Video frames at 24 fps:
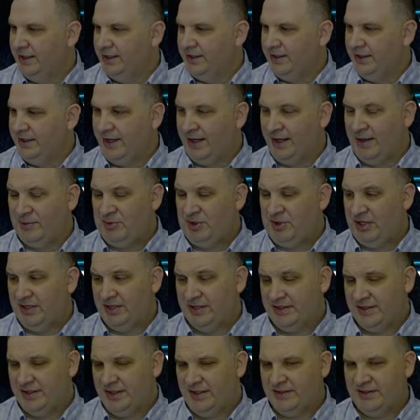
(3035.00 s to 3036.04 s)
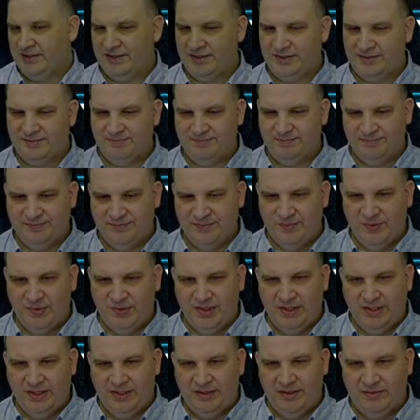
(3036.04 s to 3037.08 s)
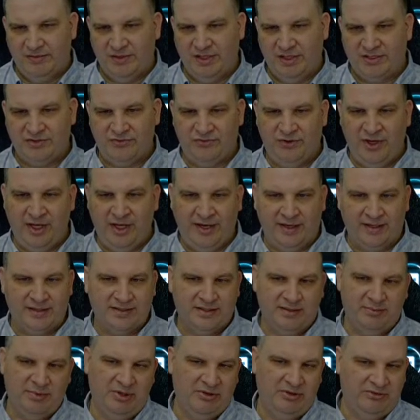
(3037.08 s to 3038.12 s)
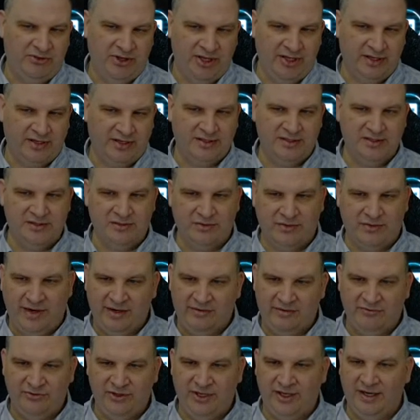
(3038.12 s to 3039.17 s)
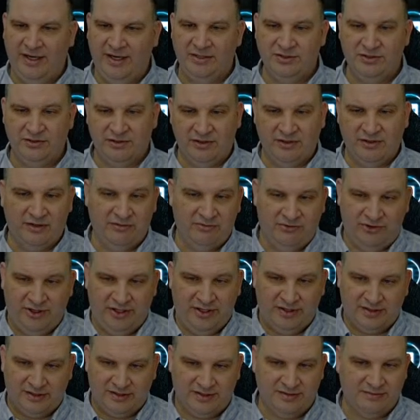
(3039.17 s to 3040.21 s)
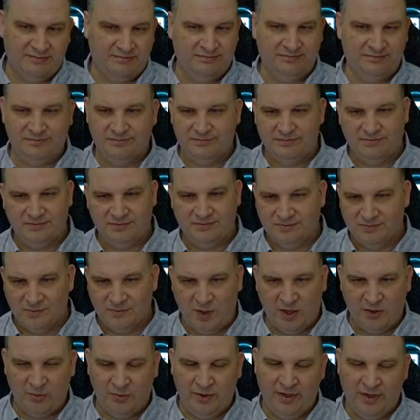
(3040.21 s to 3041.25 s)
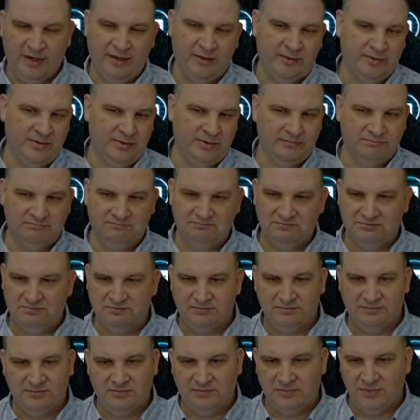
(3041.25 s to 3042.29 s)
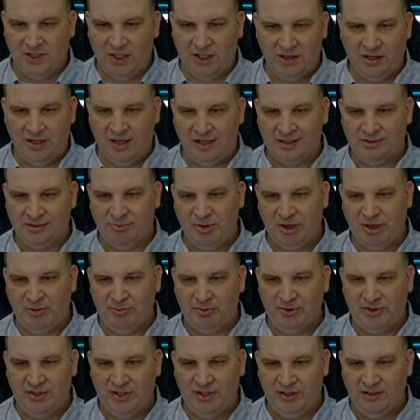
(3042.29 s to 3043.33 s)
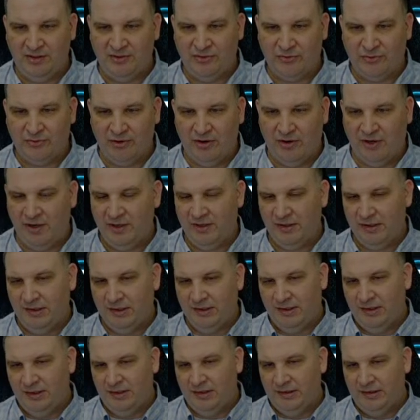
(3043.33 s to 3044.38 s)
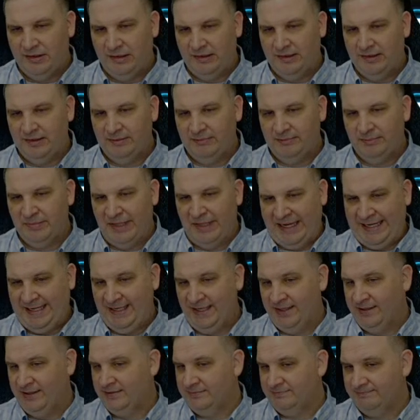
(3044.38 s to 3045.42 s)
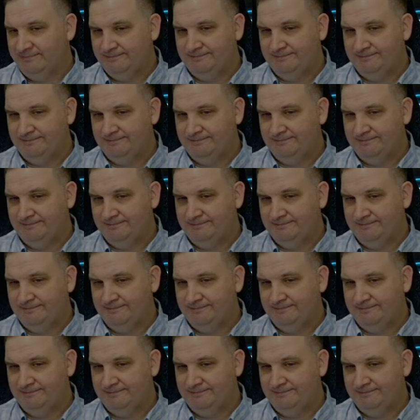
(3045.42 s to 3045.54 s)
Yeah, I mean it, it's it's Phoenix. I mean Phoenix is the right fit. I should have done Phoenix right away, unlocked Palpatine and Thrawn, um, but I didn't.